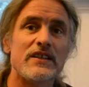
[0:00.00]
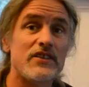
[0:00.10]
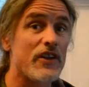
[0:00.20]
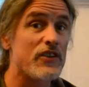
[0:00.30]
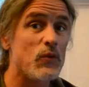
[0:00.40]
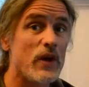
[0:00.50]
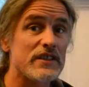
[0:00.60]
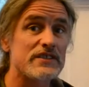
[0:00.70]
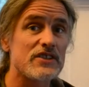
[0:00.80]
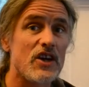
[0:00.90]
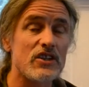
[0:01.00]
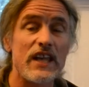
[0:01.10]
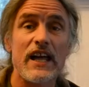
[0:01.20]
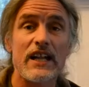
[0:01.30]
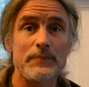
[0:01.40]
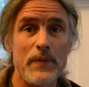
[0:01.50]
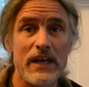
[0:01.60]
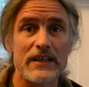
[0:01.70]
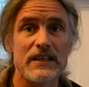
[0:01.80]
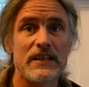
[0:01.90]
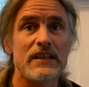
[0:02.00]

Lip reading: Another one is called calmeg,